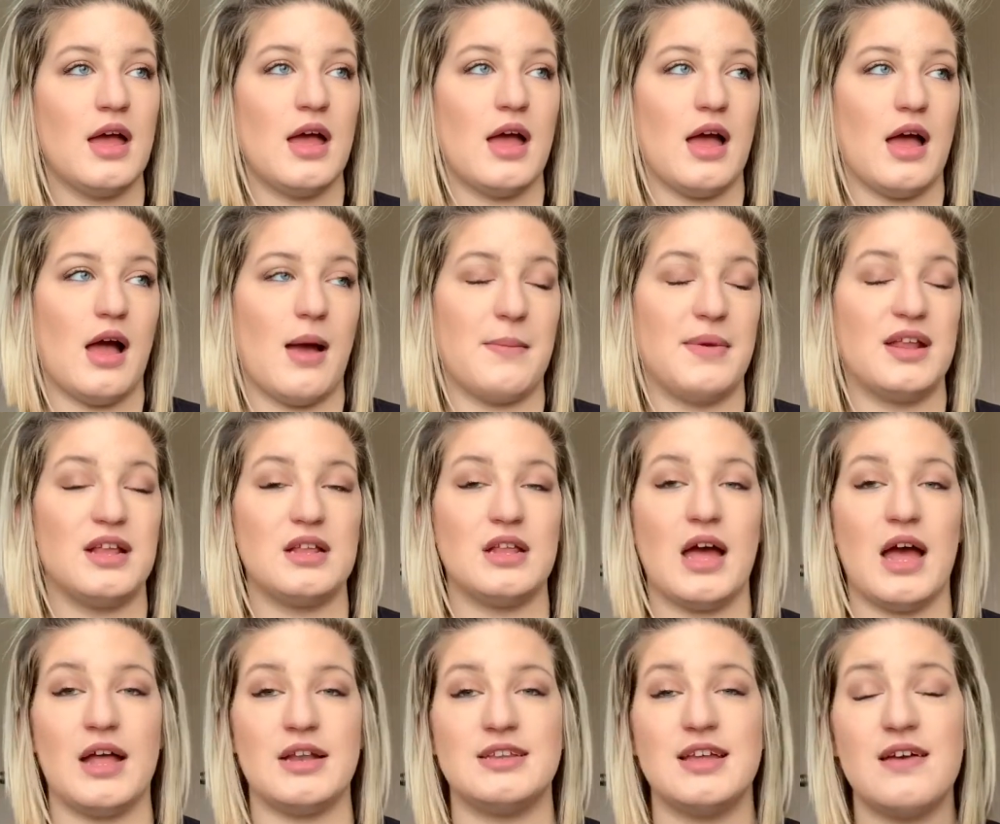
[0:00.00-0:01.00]
I mean,
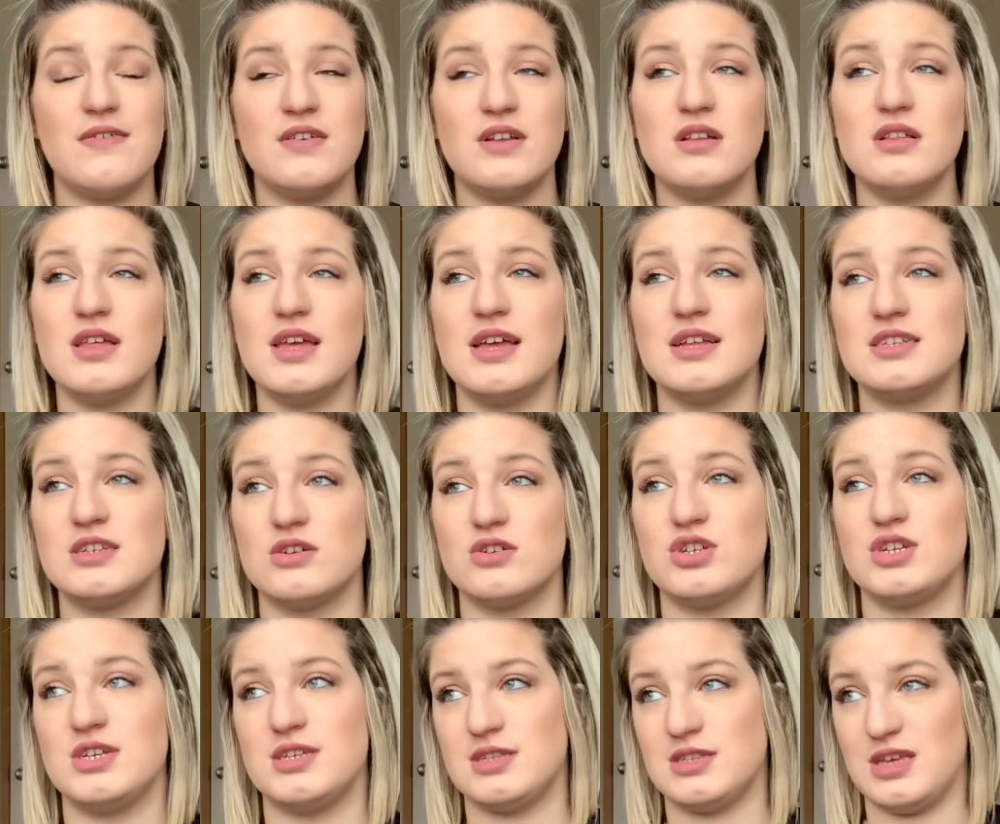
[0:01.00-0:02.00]
definitely until
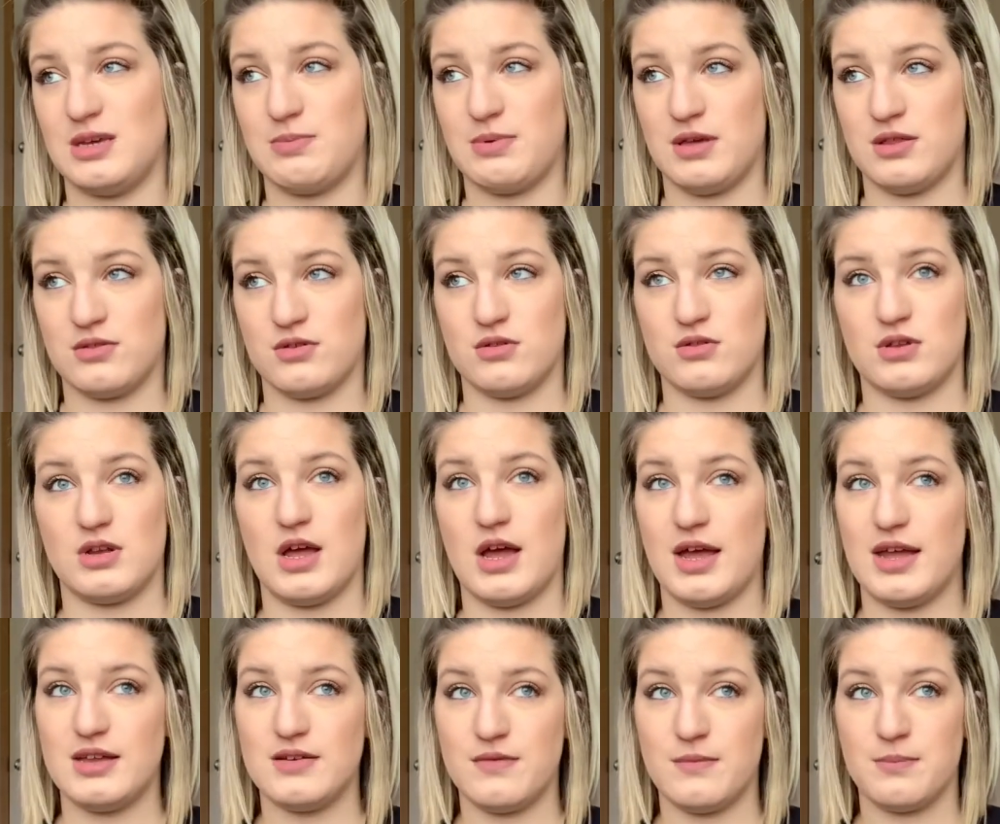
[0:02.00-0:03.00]
she's sleeping through the
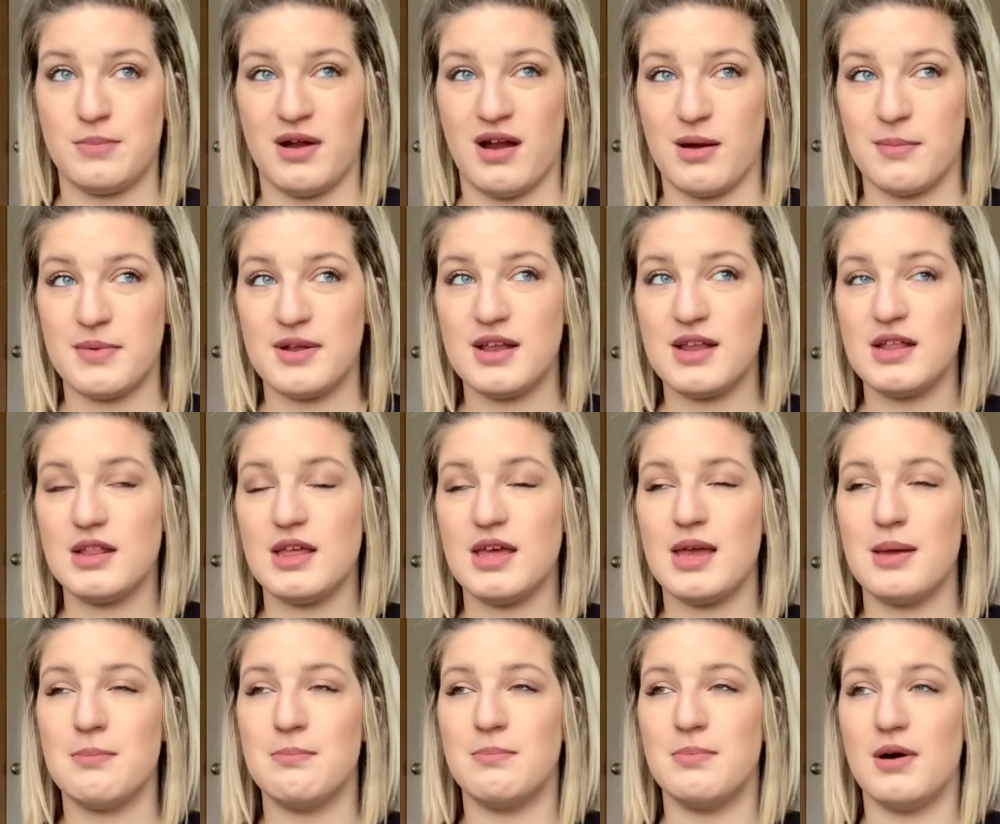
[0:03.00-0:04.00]
night permanently,
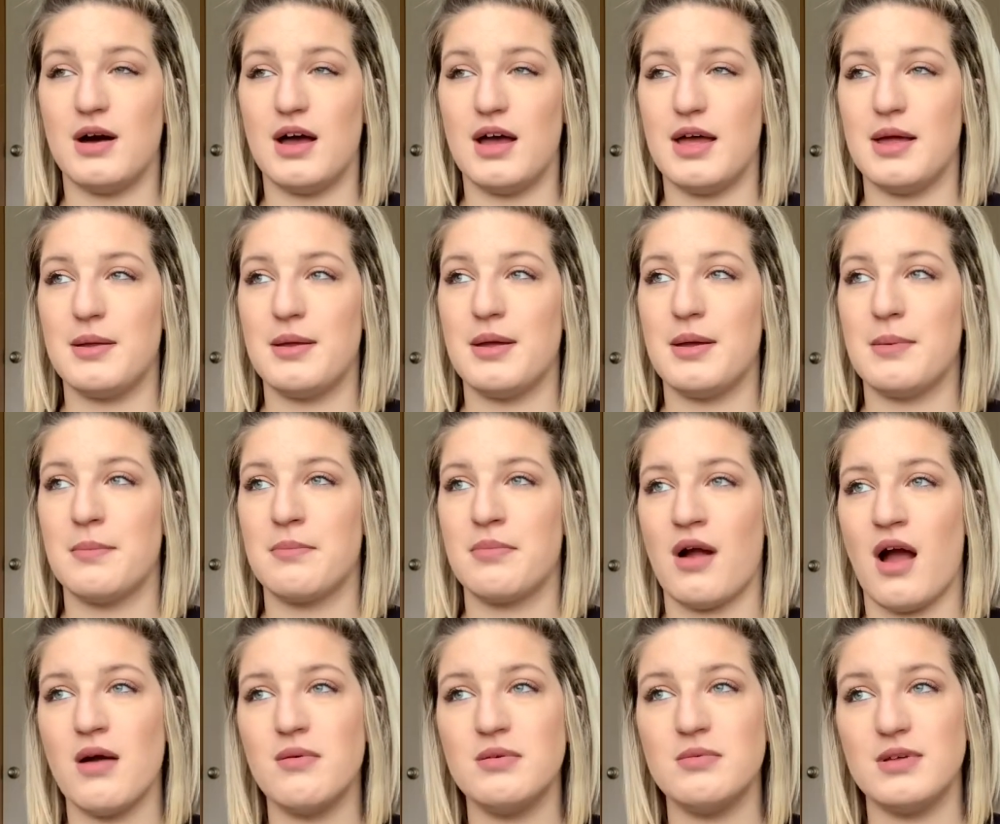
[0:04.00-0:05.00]
but
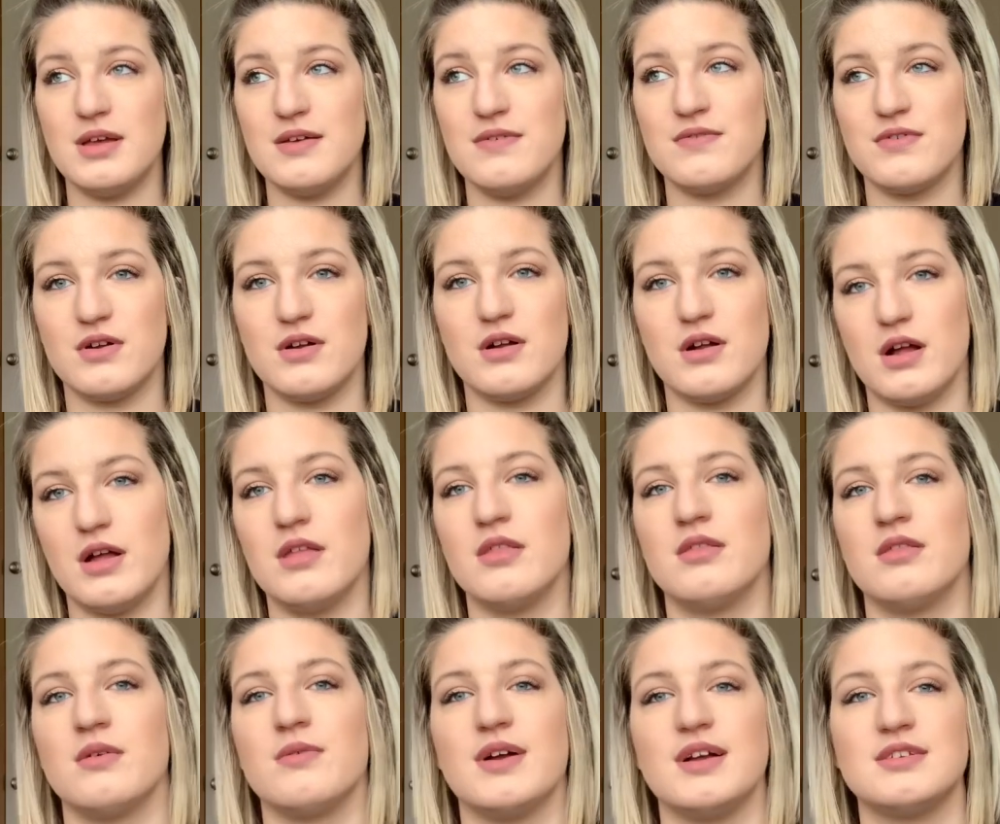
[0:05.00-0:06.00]
probably for
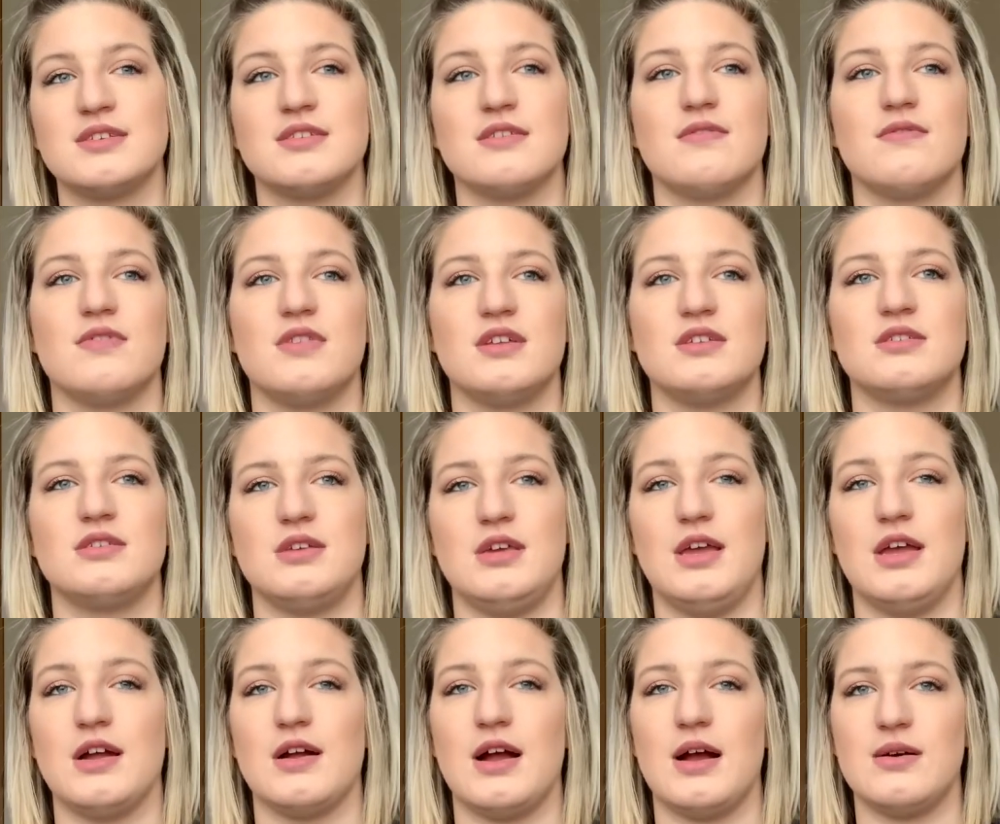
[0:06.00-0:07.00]
the rest of this
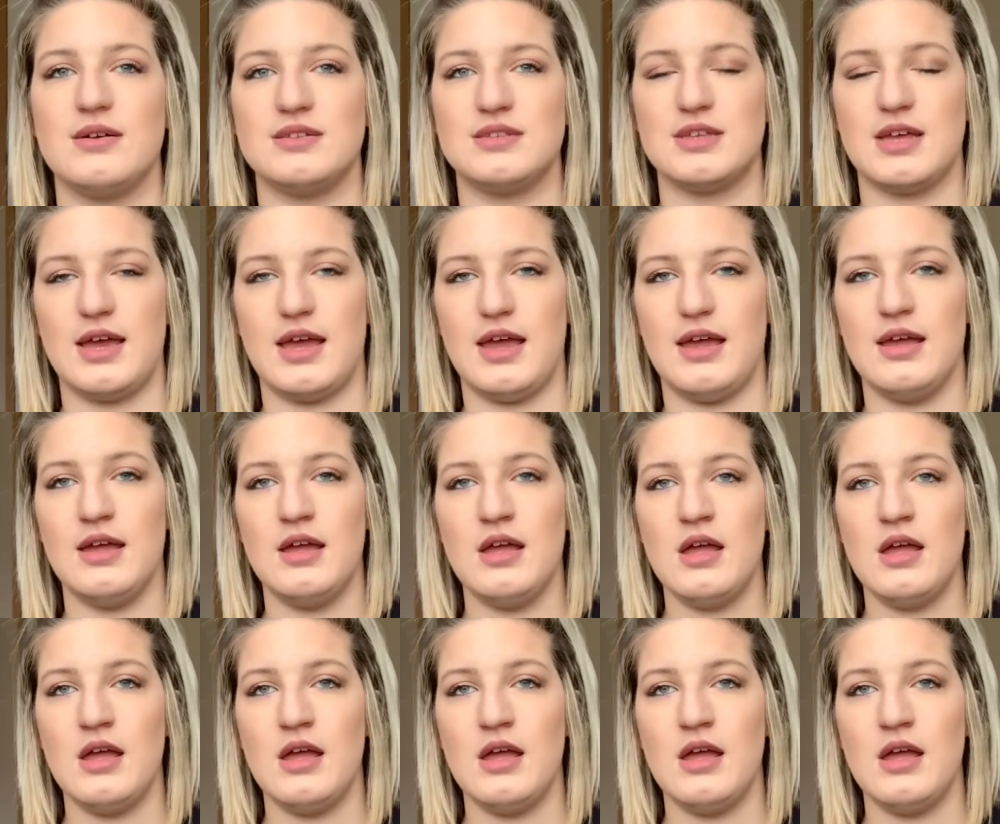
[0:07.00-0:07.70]
year, I would say,